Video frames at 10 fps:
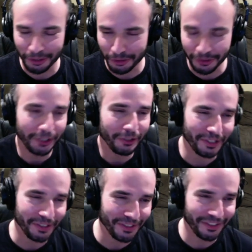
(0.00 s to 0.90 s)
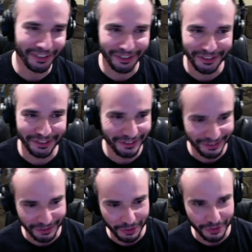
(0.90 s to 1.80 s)
Although I know that's kind of
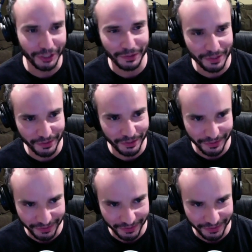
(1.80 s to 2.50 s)
the thing these days.